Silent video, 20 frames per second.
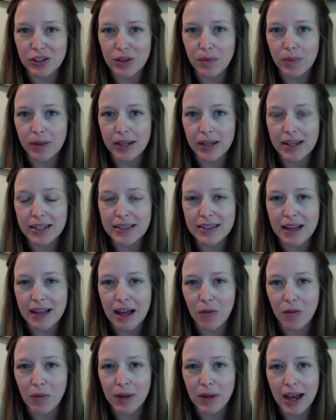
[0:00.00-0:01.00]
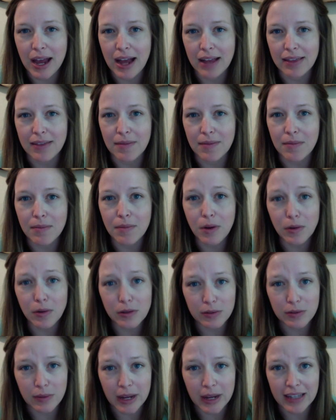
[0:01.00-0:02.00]
the place that we had the
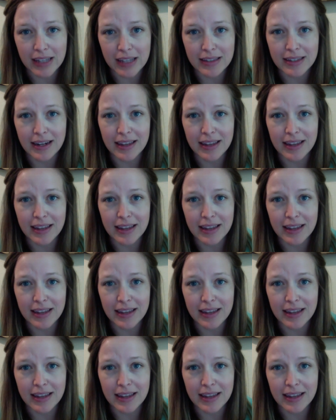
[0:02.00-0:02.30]
most waste,